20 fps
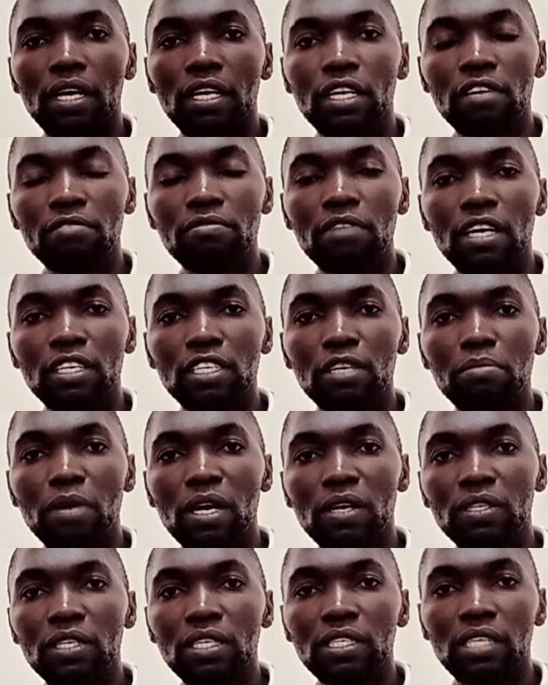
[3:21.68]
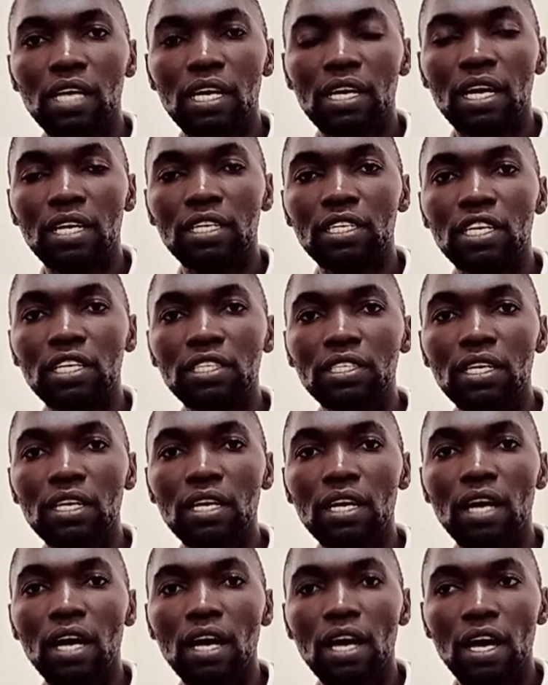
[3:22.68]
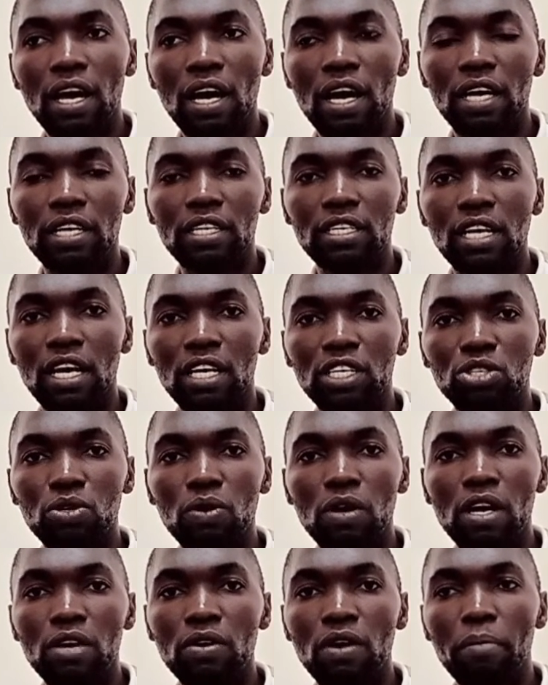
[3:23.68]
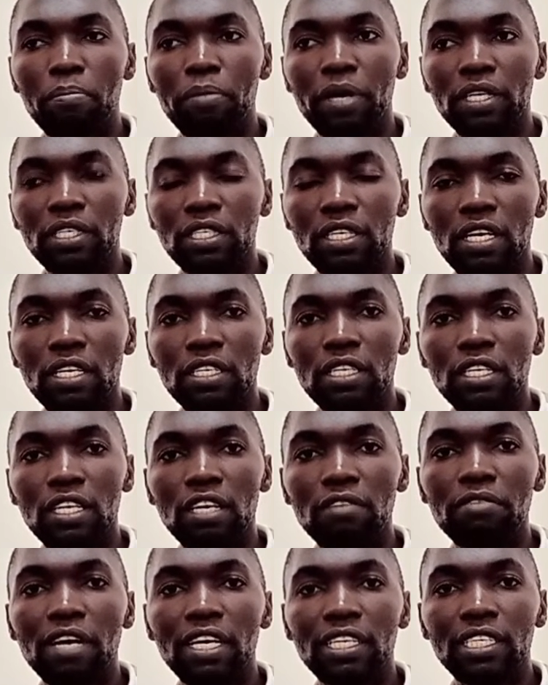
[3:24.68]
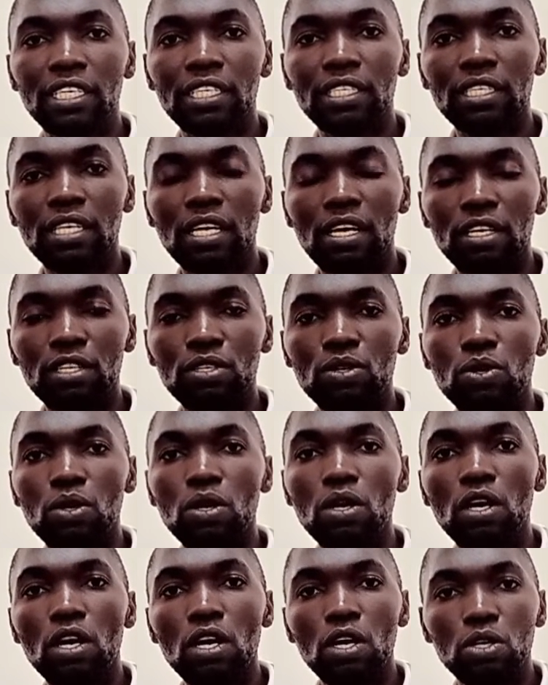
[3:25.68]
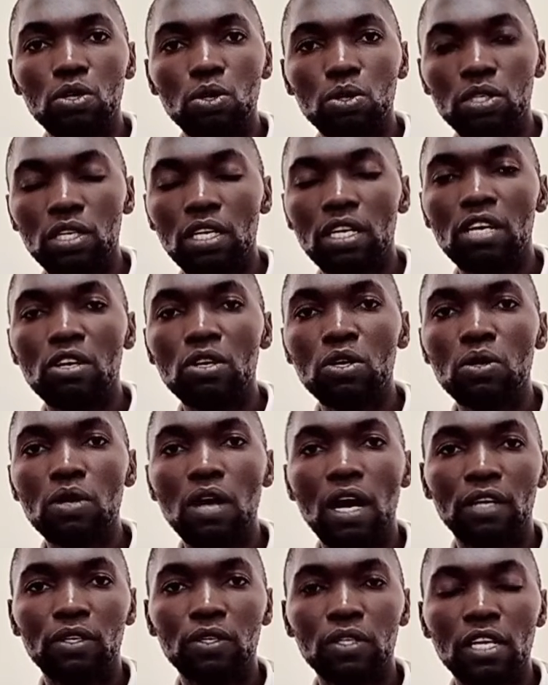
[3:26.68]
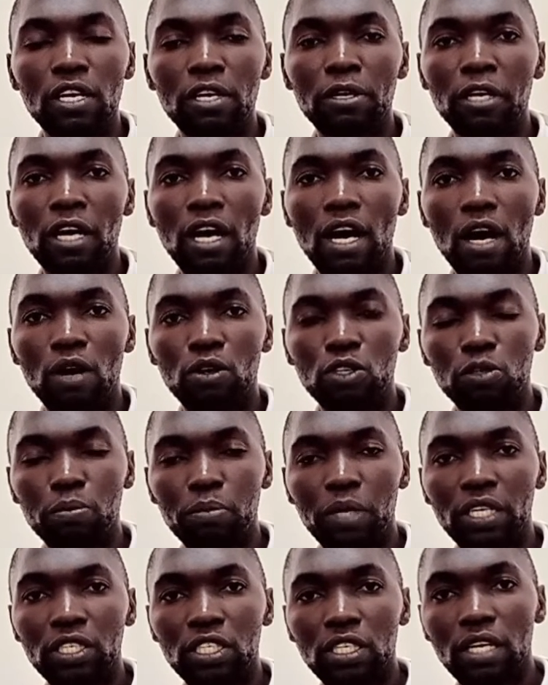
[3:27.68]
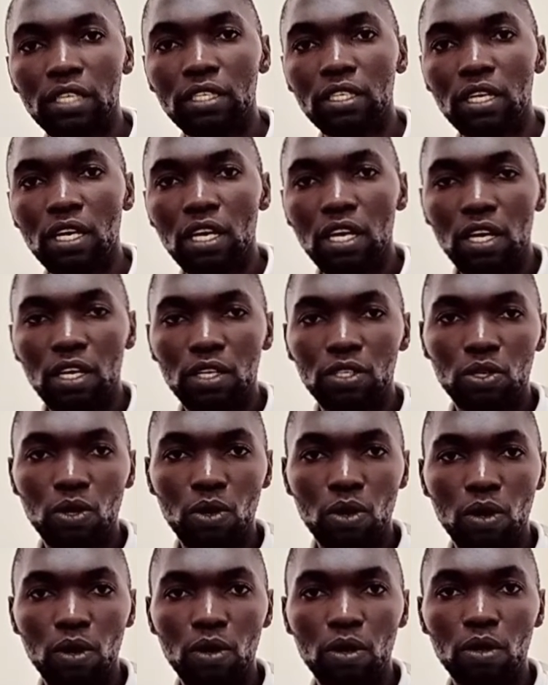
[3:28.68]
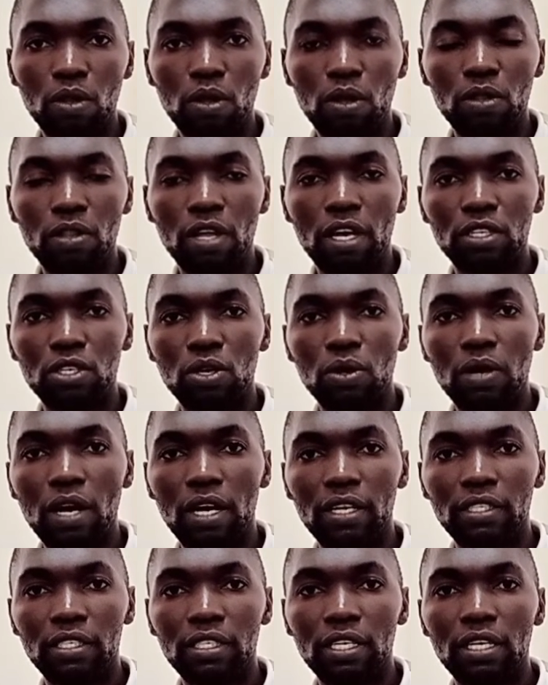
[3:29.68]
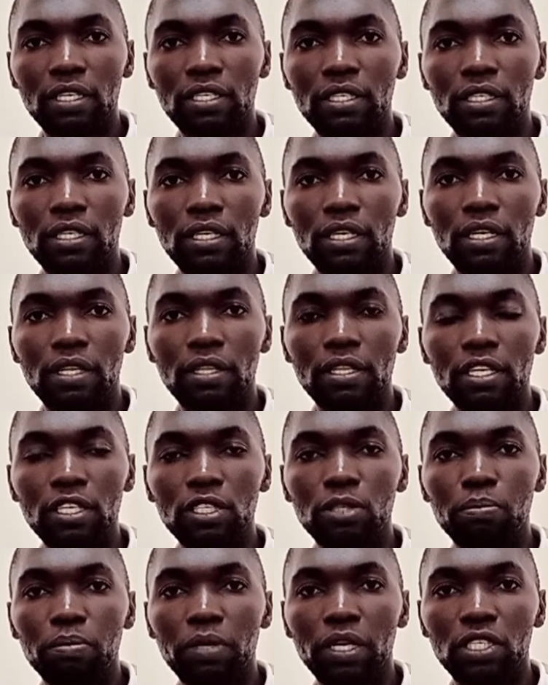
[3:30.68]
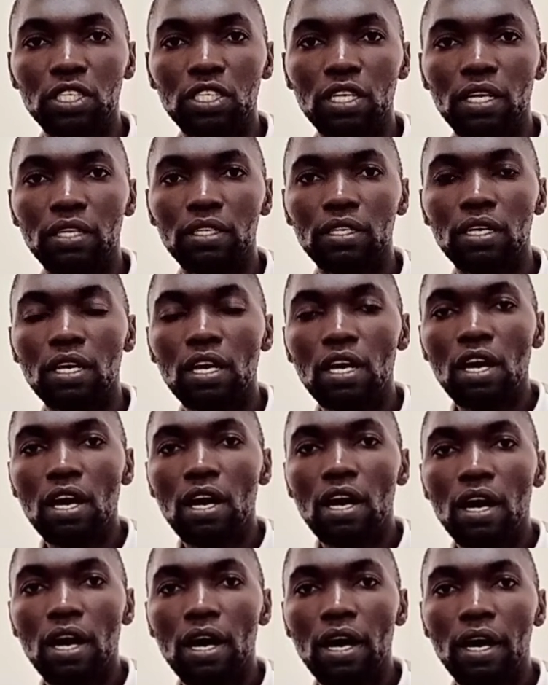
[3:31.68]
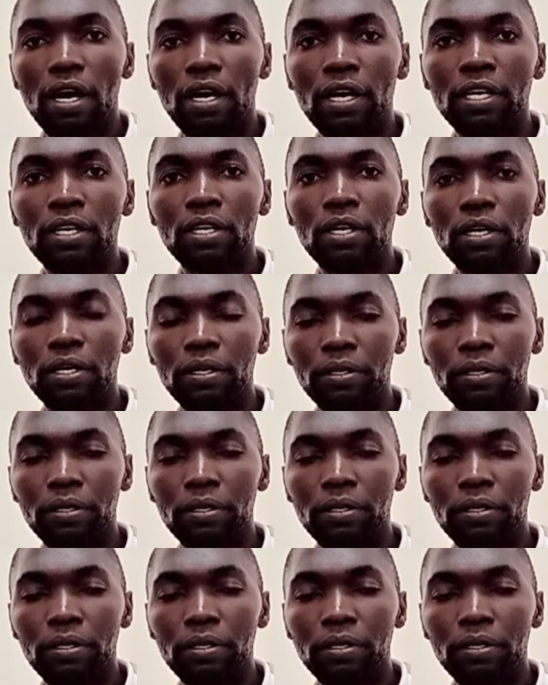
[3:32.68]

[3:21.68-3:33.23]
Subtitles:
give antibiotics and analgesic, and you assure your patient, give a TCA to see you at the outpatient, so that you can set this patient. And